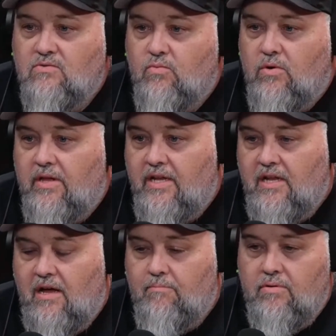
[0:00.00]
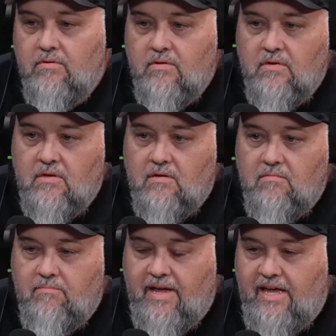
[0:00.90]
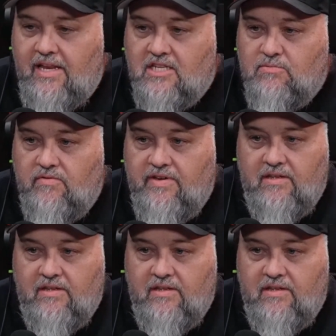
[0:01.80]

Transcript: will end up making this movie.